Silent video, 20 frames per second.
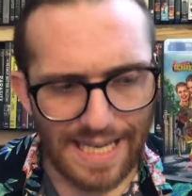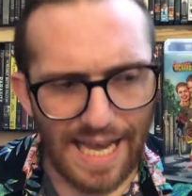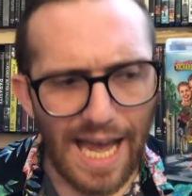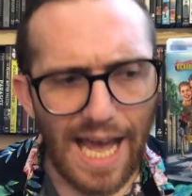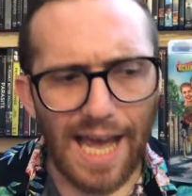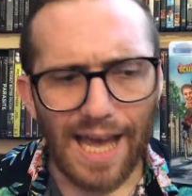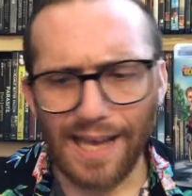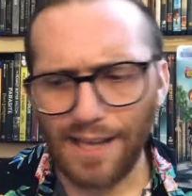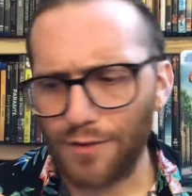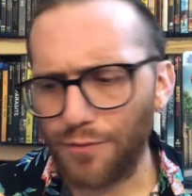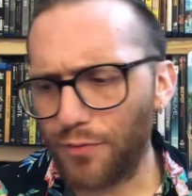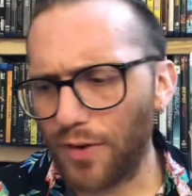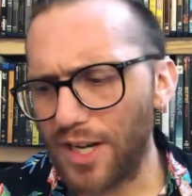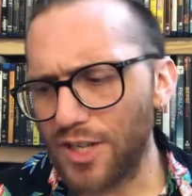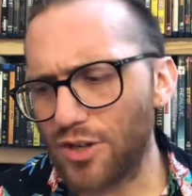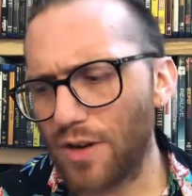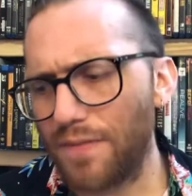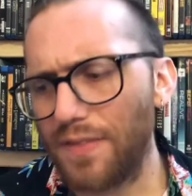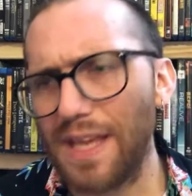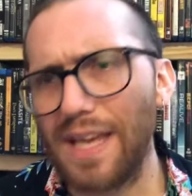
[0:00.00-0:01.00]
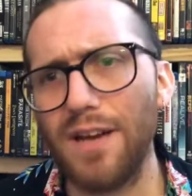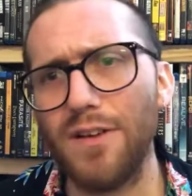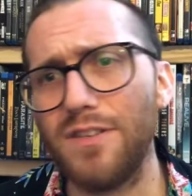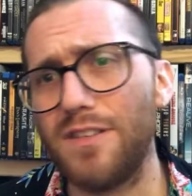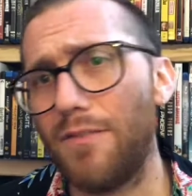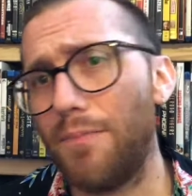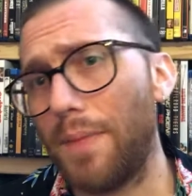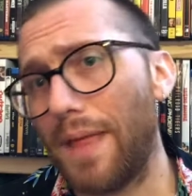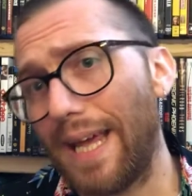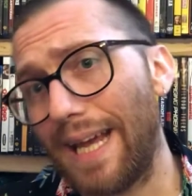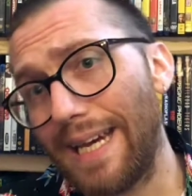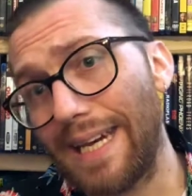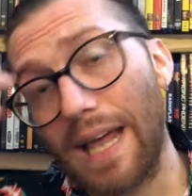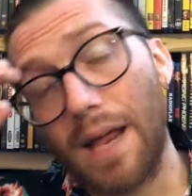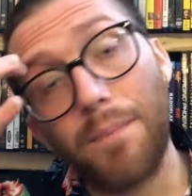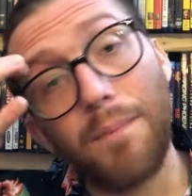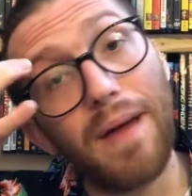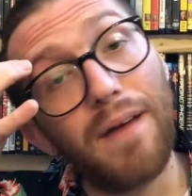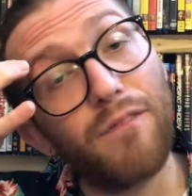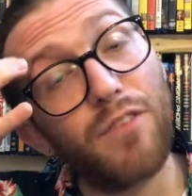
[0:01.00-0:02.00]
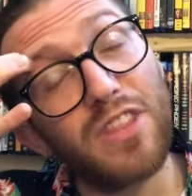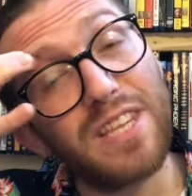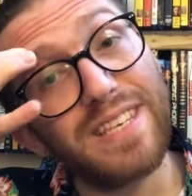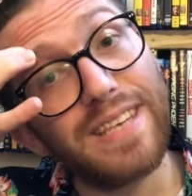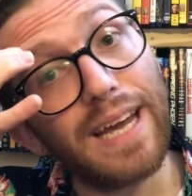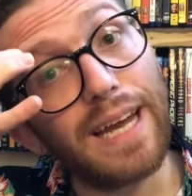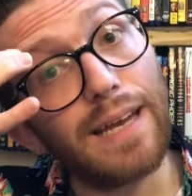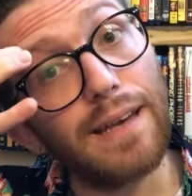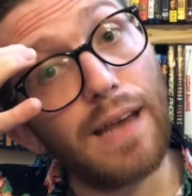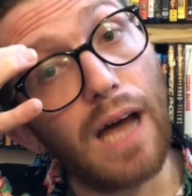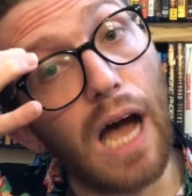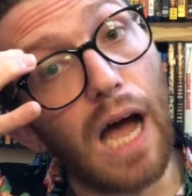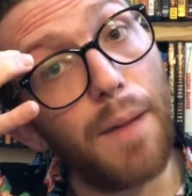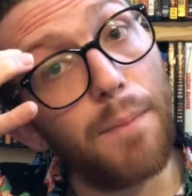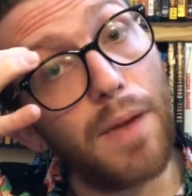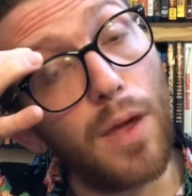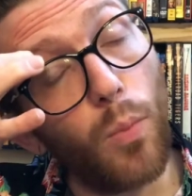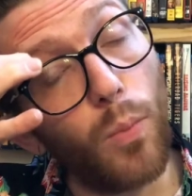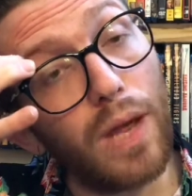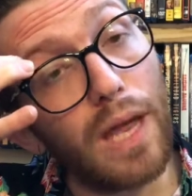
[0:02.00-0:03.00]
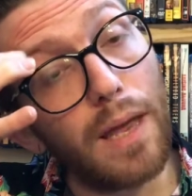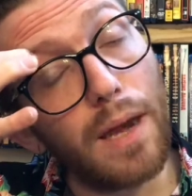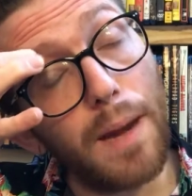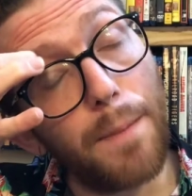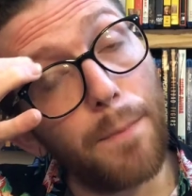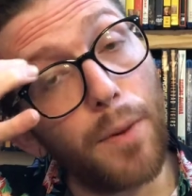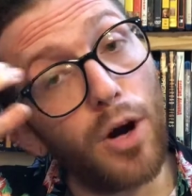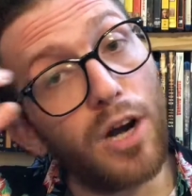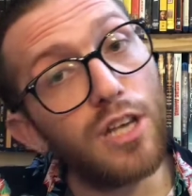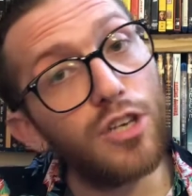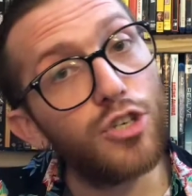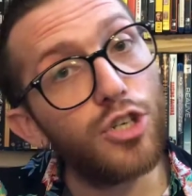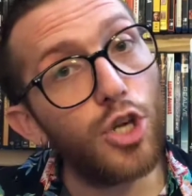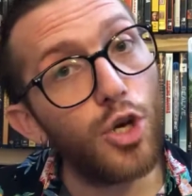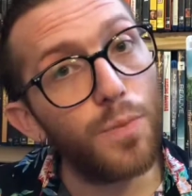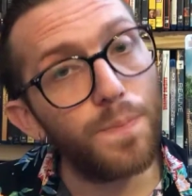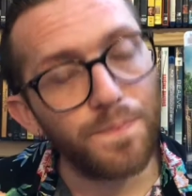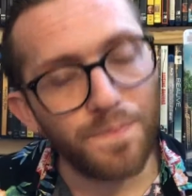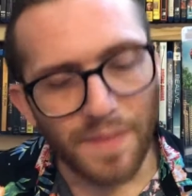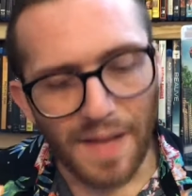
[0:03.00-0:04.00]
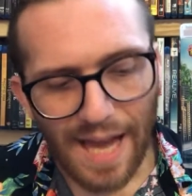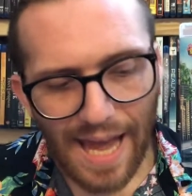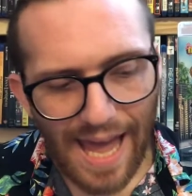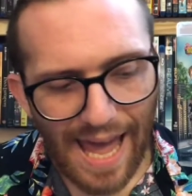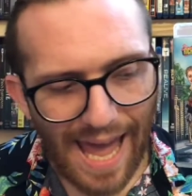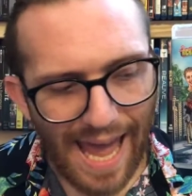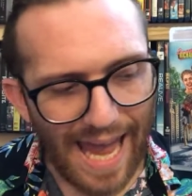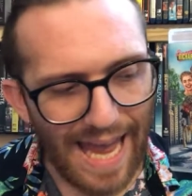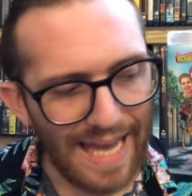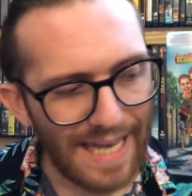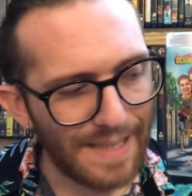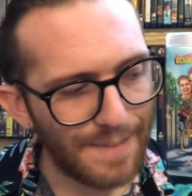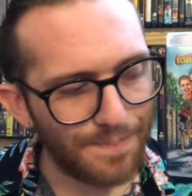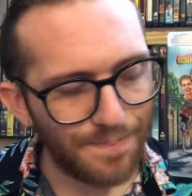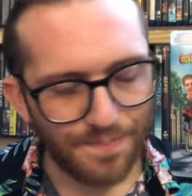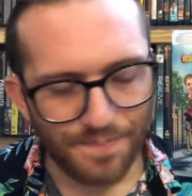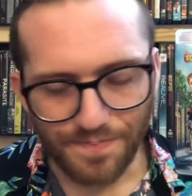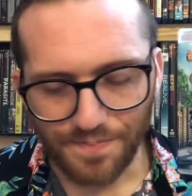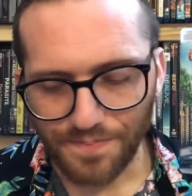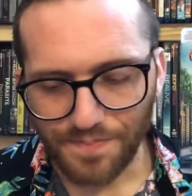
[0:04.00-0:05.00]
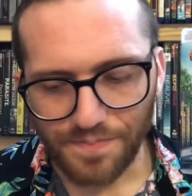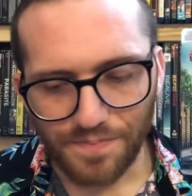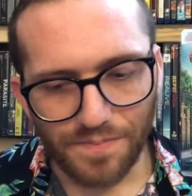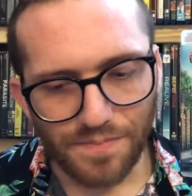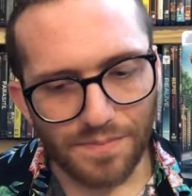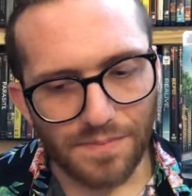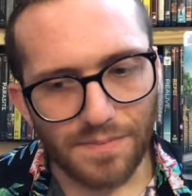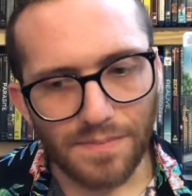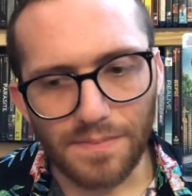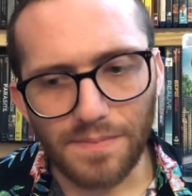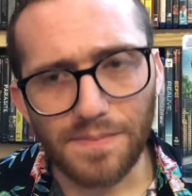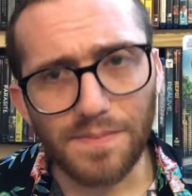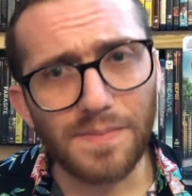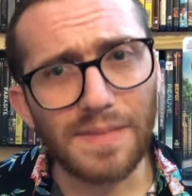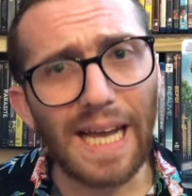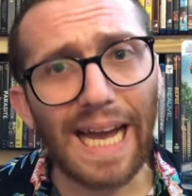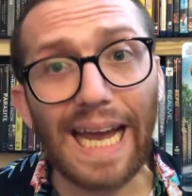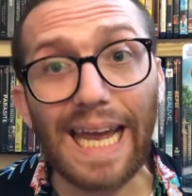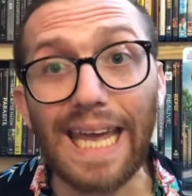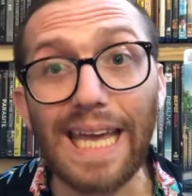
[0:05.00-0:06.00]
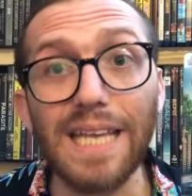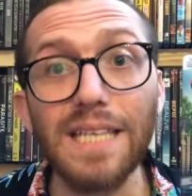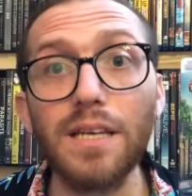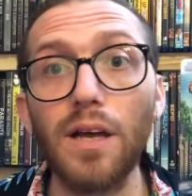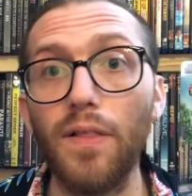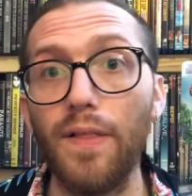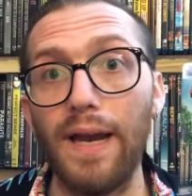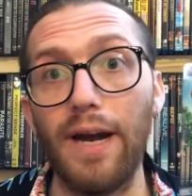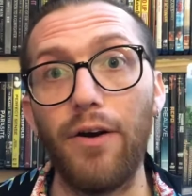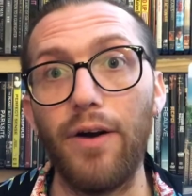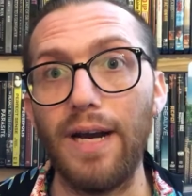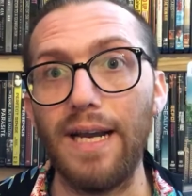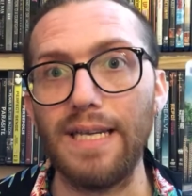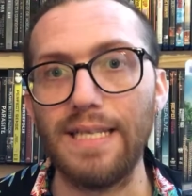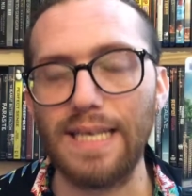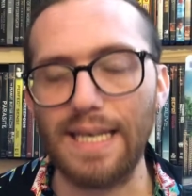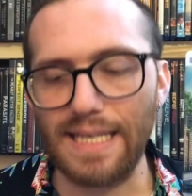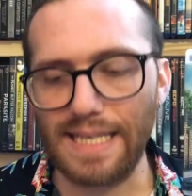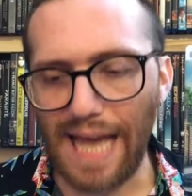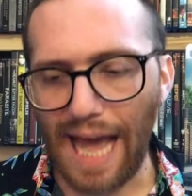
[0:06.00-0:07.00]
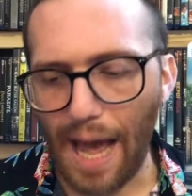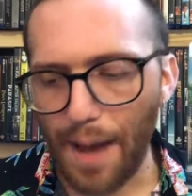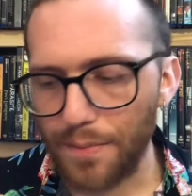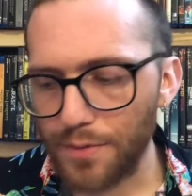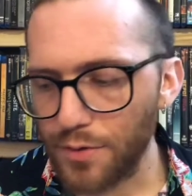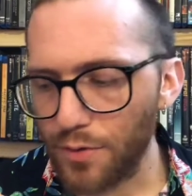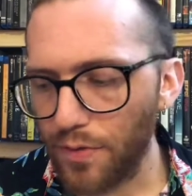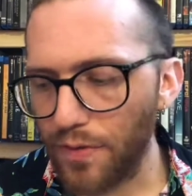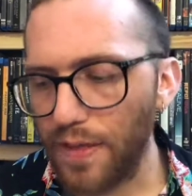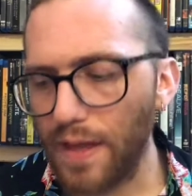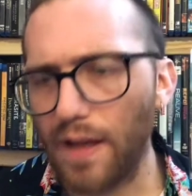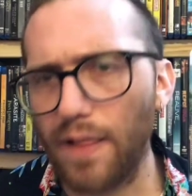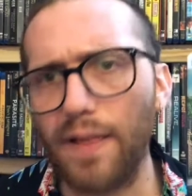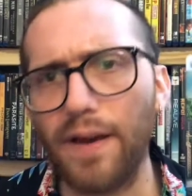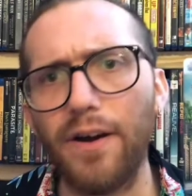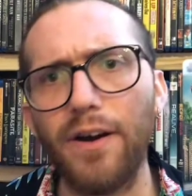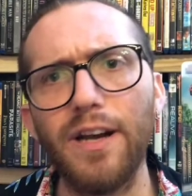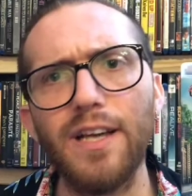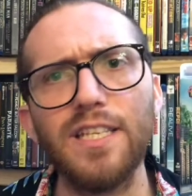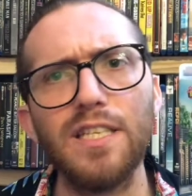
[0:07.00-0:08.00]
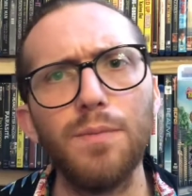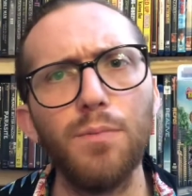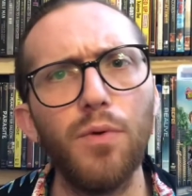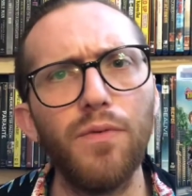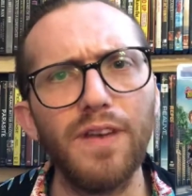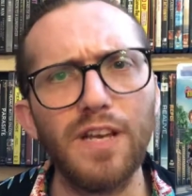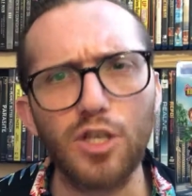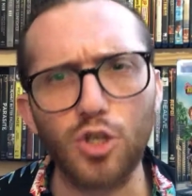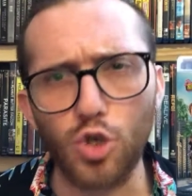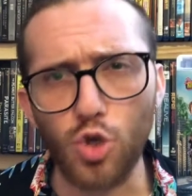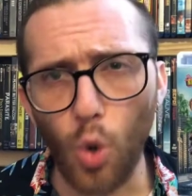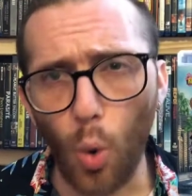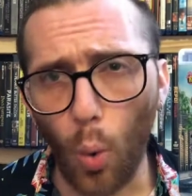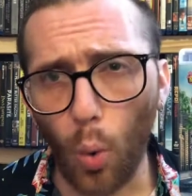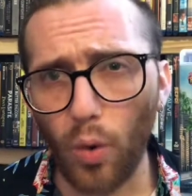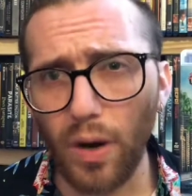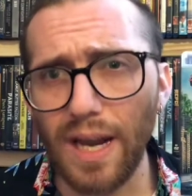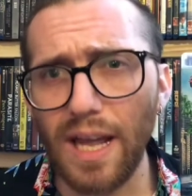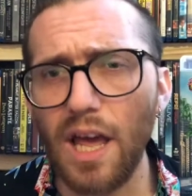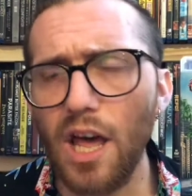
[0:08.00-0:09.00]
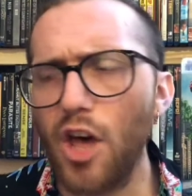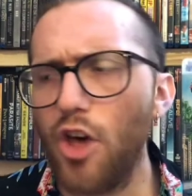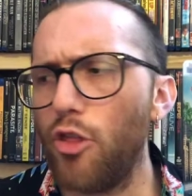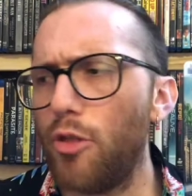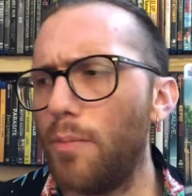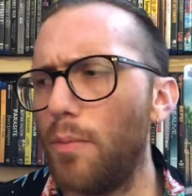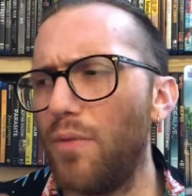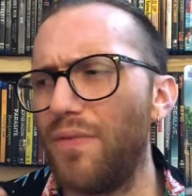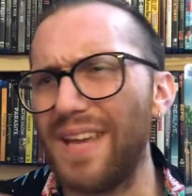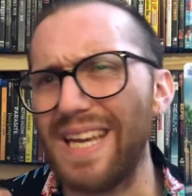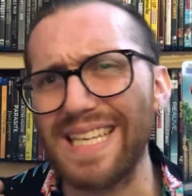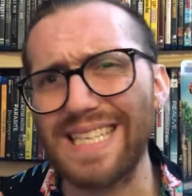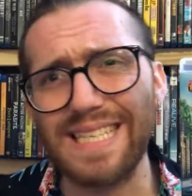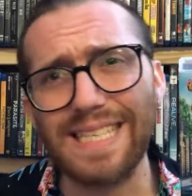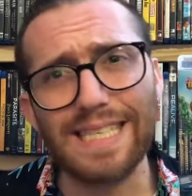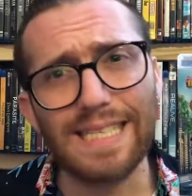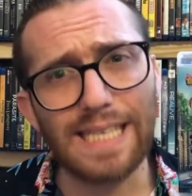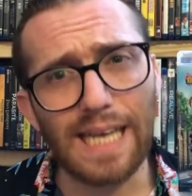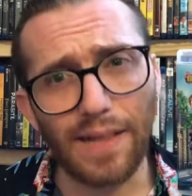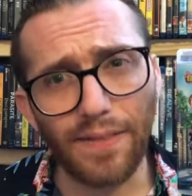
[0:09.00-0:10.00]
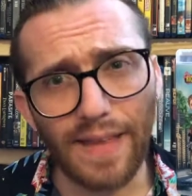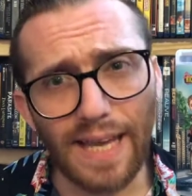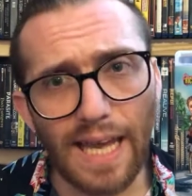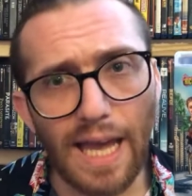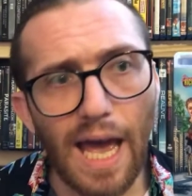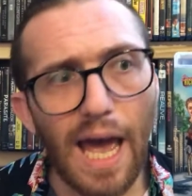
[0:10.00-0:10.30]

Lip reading: He's fresh off the heels of playing a dead man for the second time at Weekend at Bernie's 2, and he's hilarious. He is absolutely hilarious. The movie is gory. The movie is silly.